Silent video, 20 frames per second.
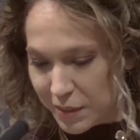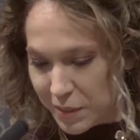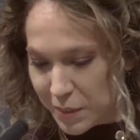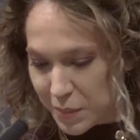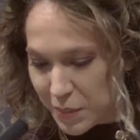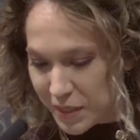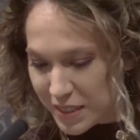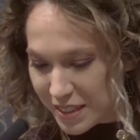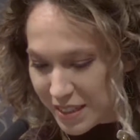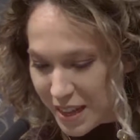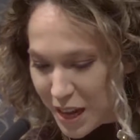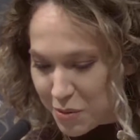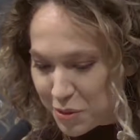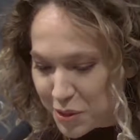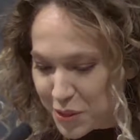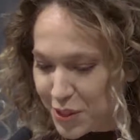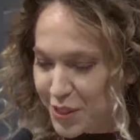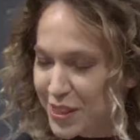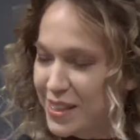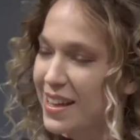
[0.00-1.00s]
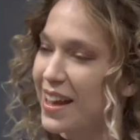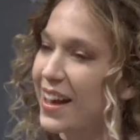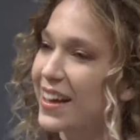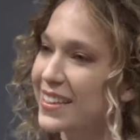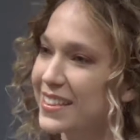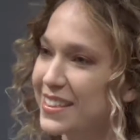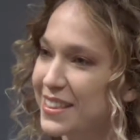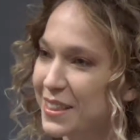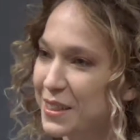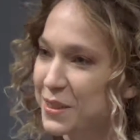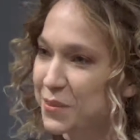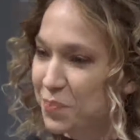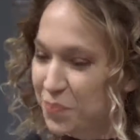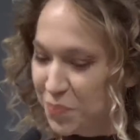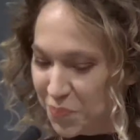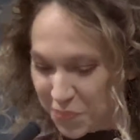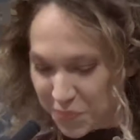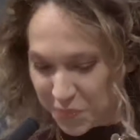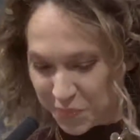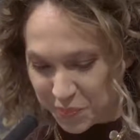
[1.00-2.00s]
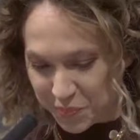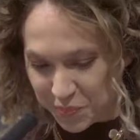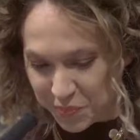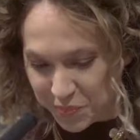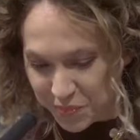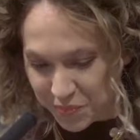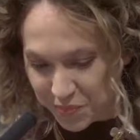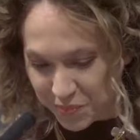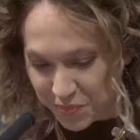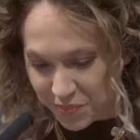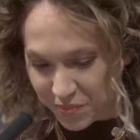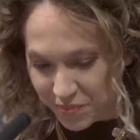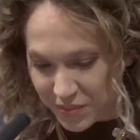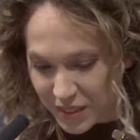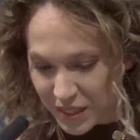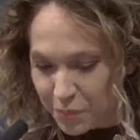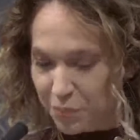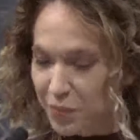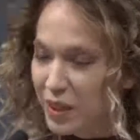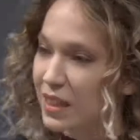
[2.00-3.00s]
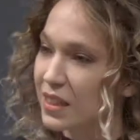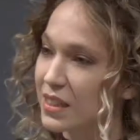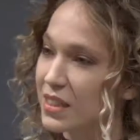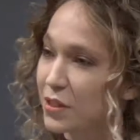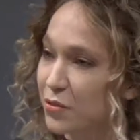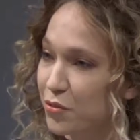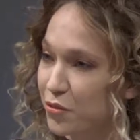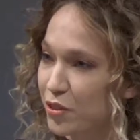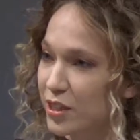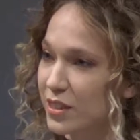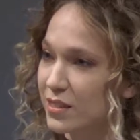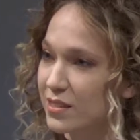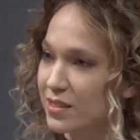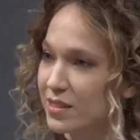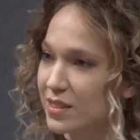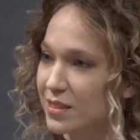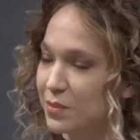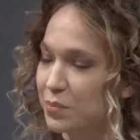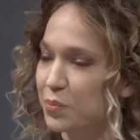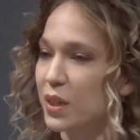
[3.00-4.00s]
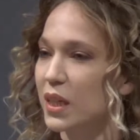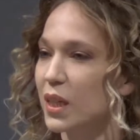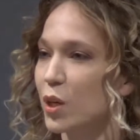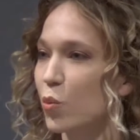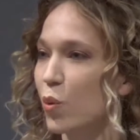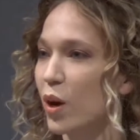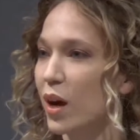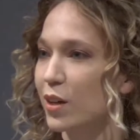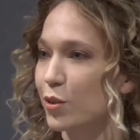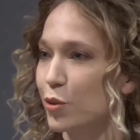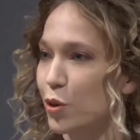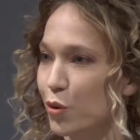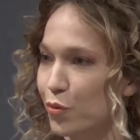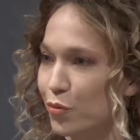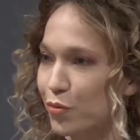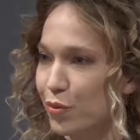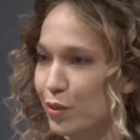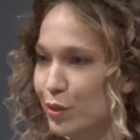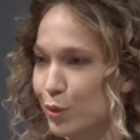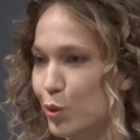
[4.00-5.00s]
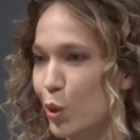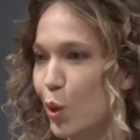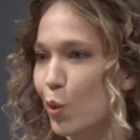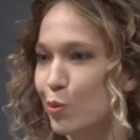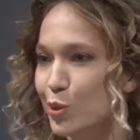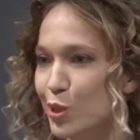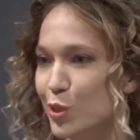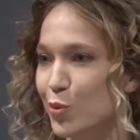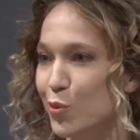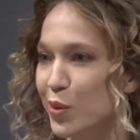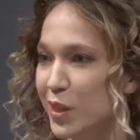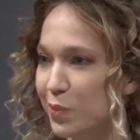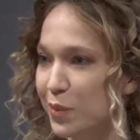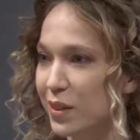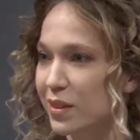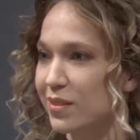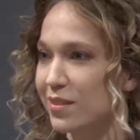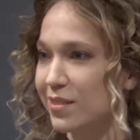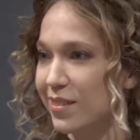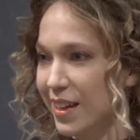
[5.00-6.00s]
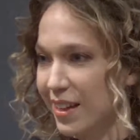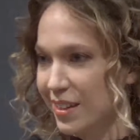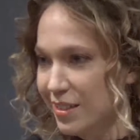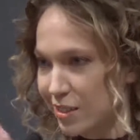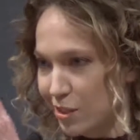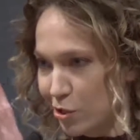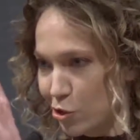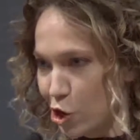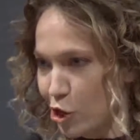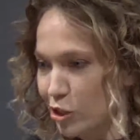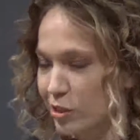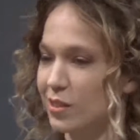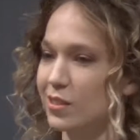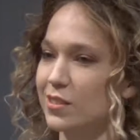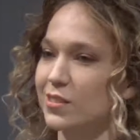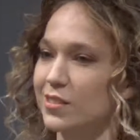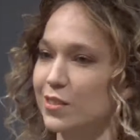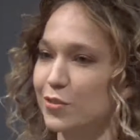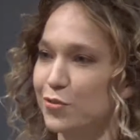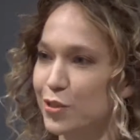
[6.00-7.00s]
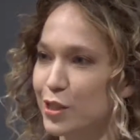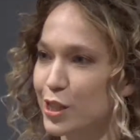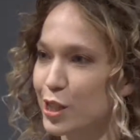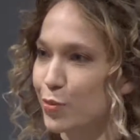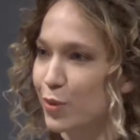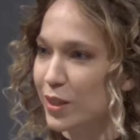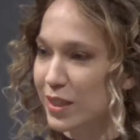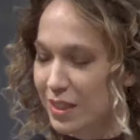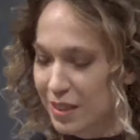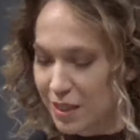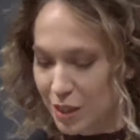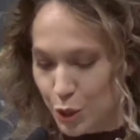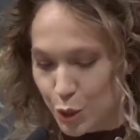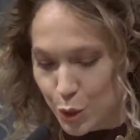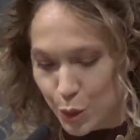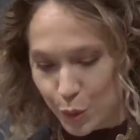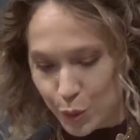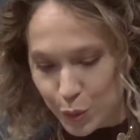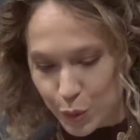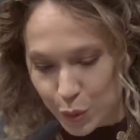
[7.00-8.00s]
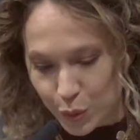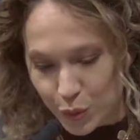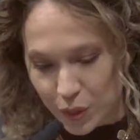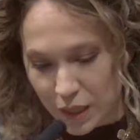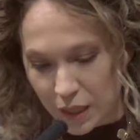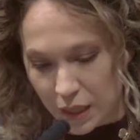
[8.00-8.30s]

But in our society, being different, being one of those women and not the first one that I showed you,